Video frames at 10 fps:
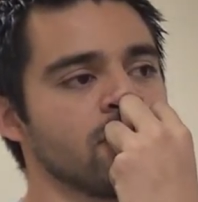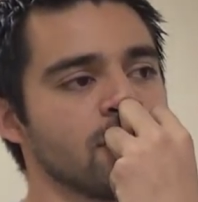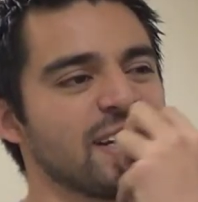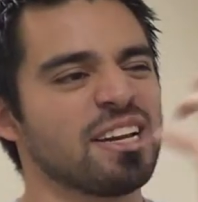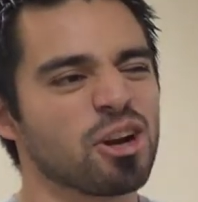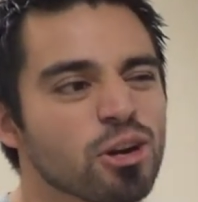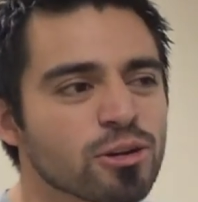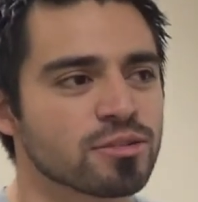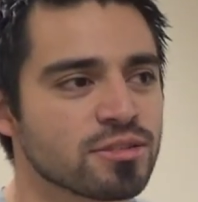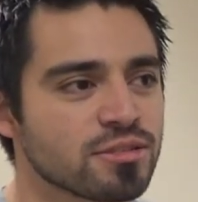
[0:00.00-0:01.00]
Like, it
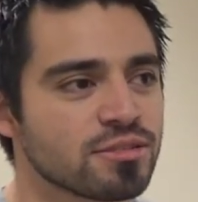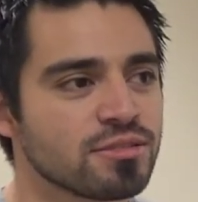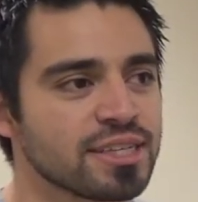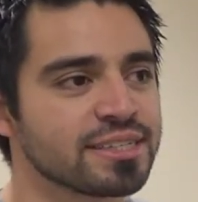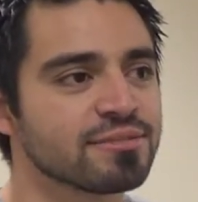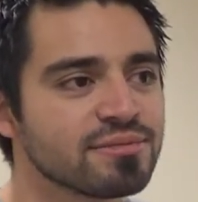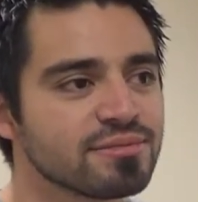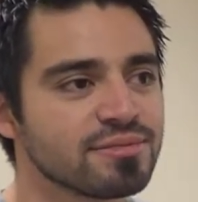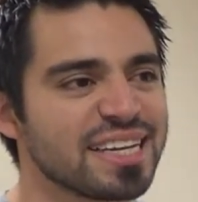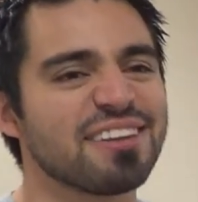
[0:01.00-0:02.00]
hurts. Like
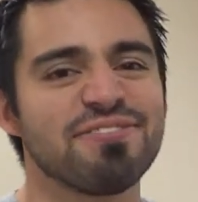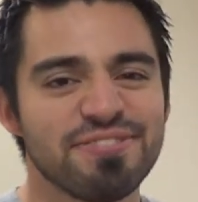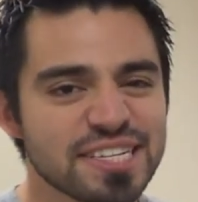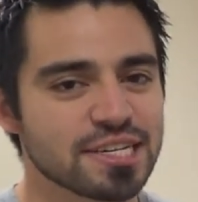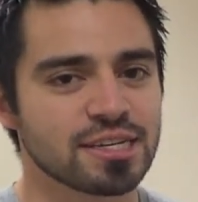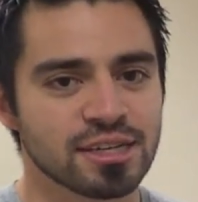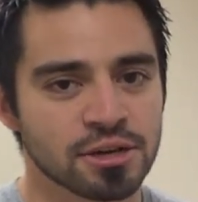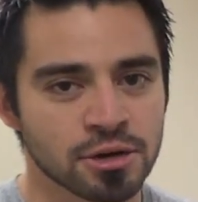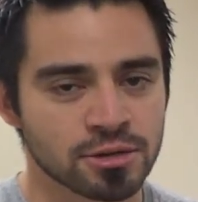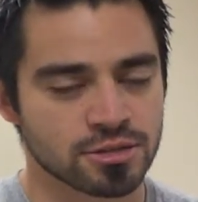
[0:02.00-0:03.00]
it physically
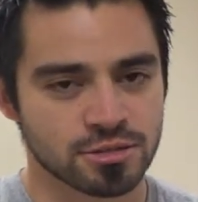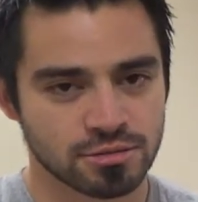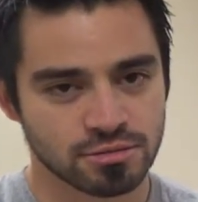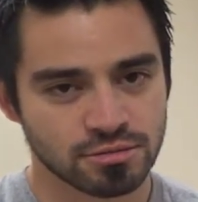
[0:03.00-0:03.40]
hurts.